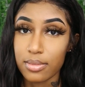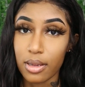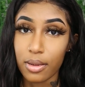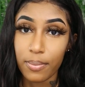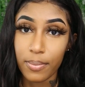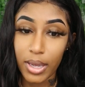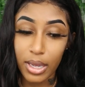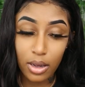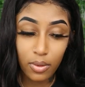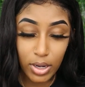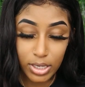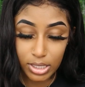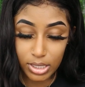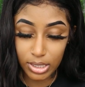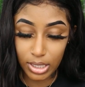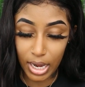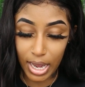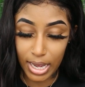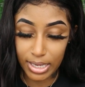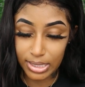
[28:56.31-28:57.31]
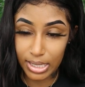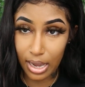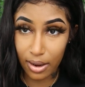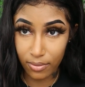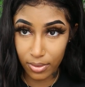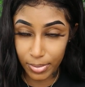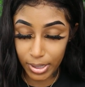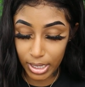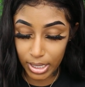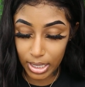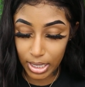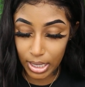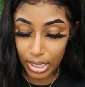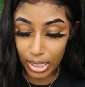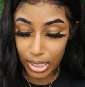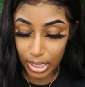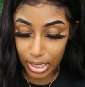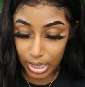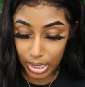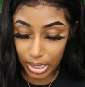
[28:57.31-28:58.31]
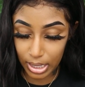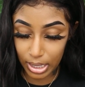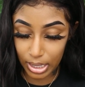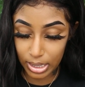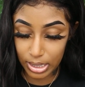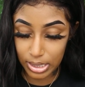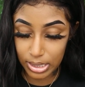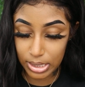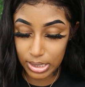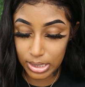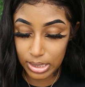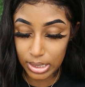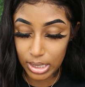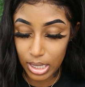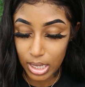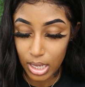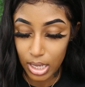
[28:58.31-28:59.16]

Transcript: the main question I ask everybody is,